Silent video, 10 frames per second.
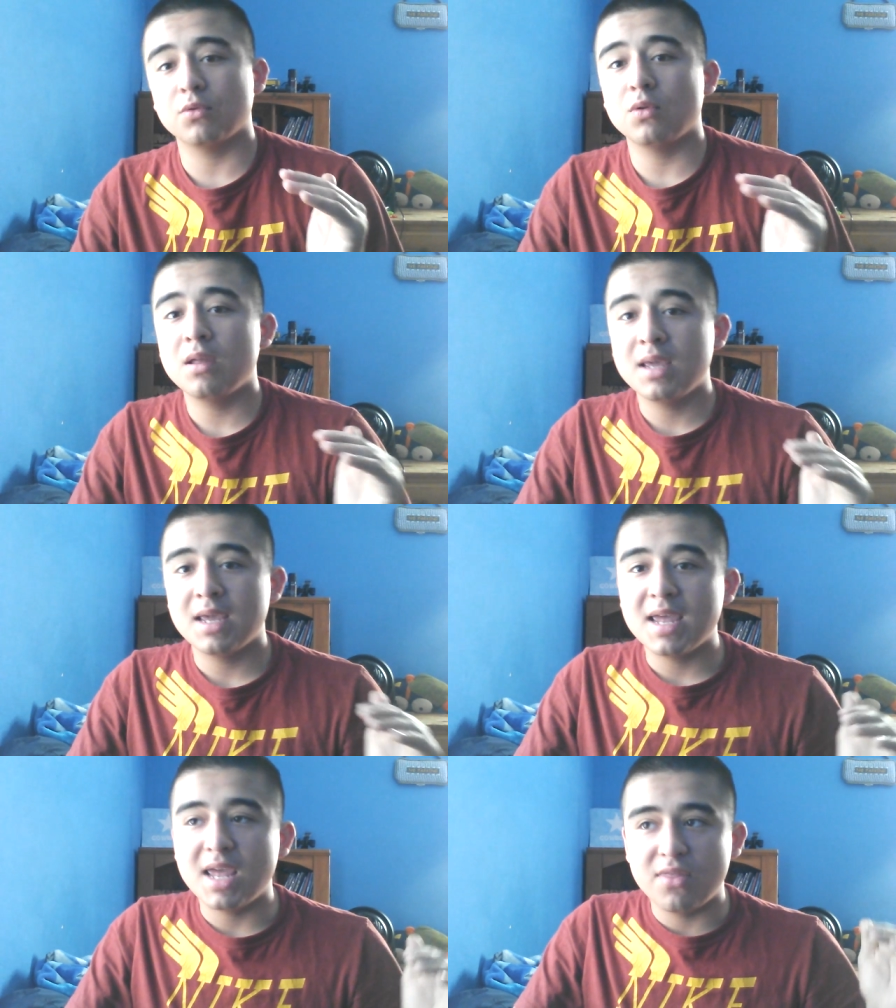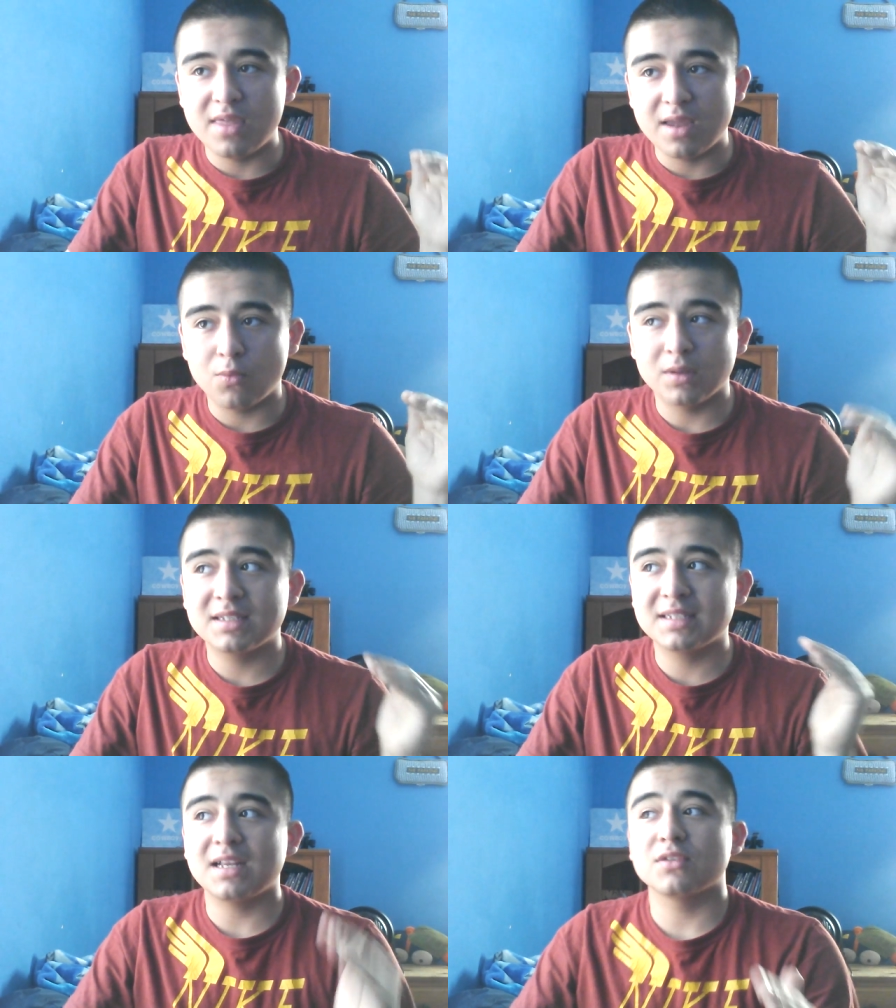and then once it sounds
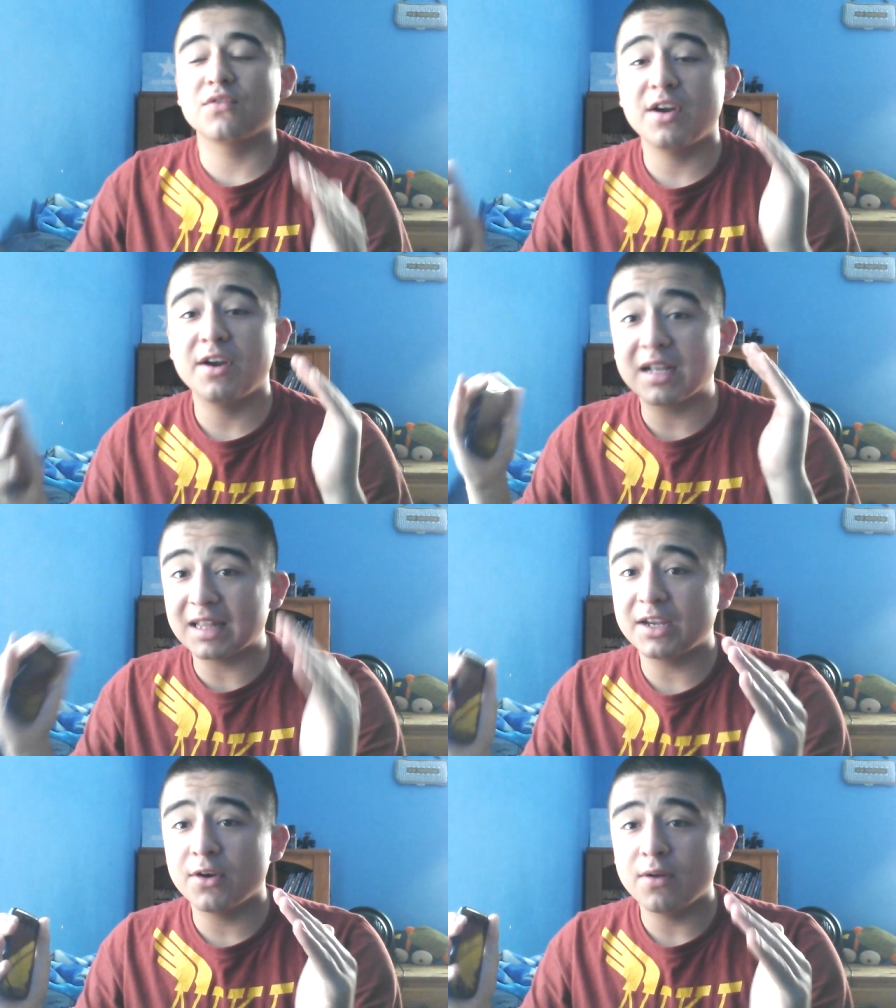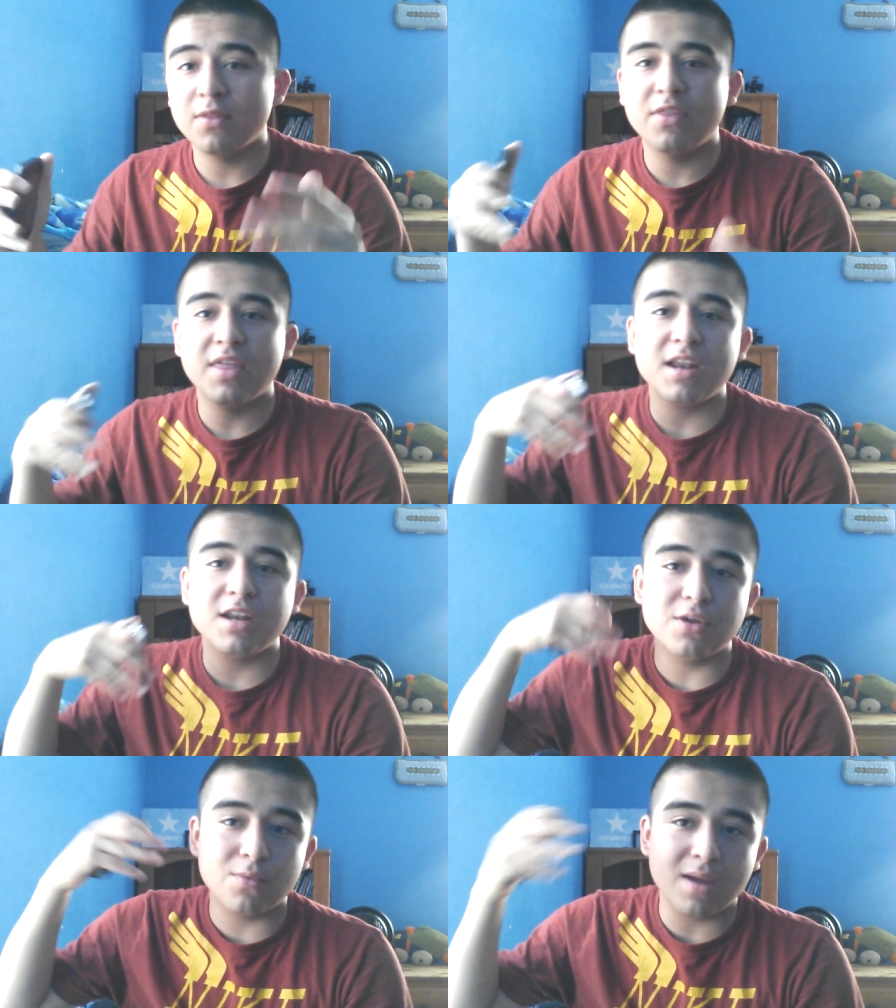very clear, then you
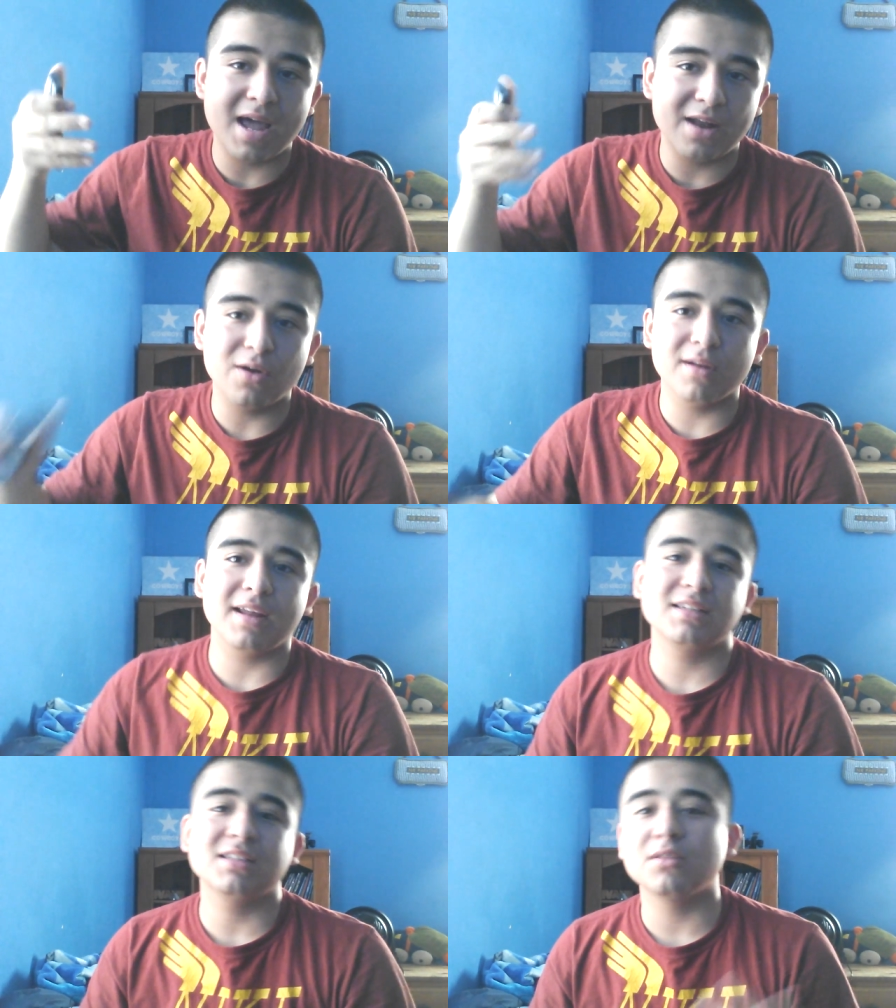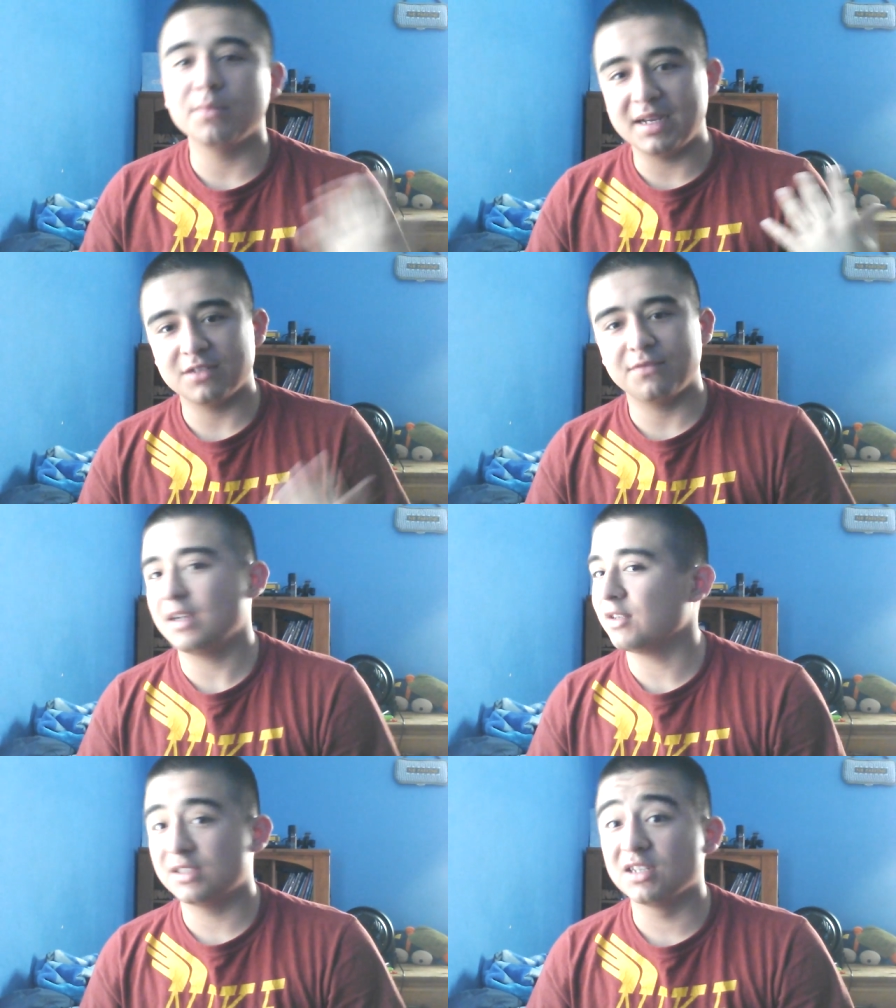add on like the bass effect or stuff
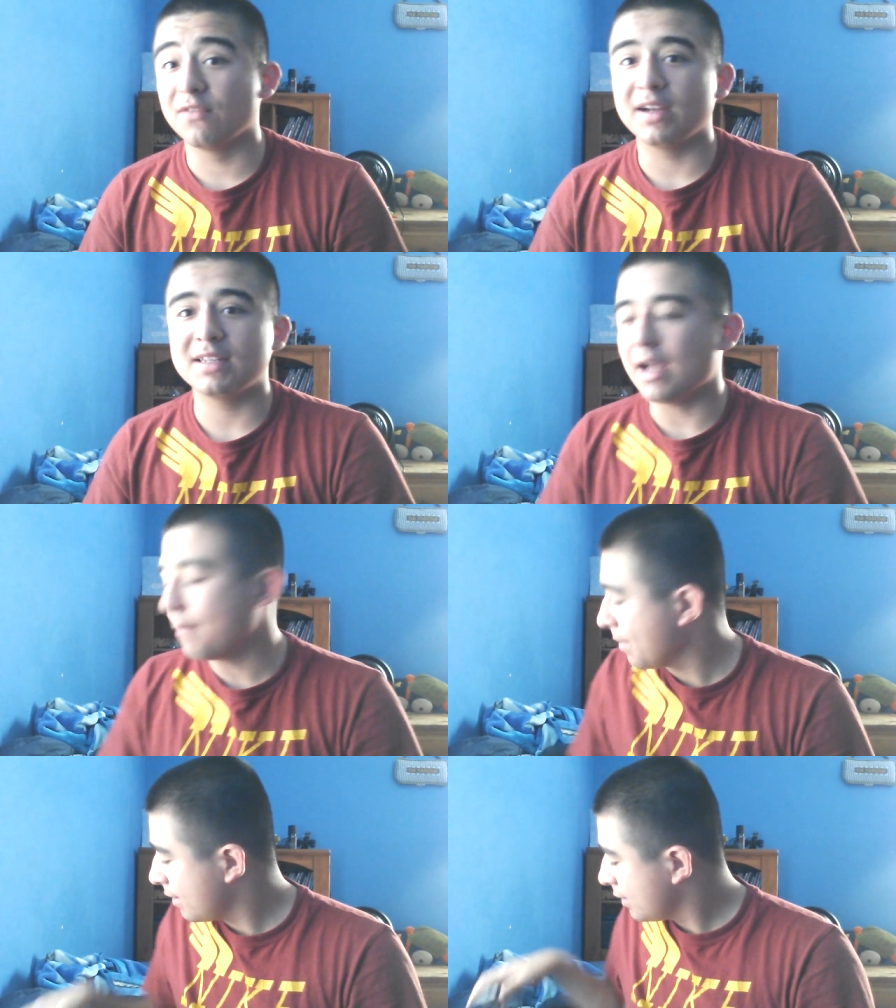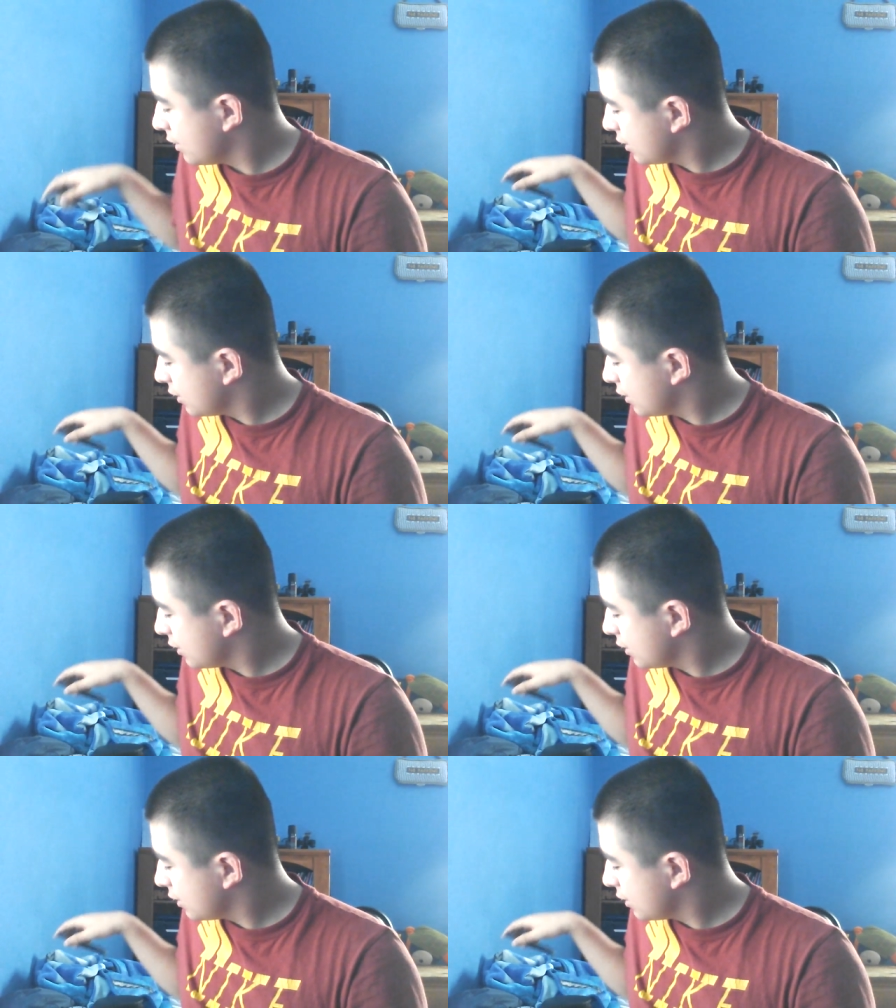like that. So hopefully I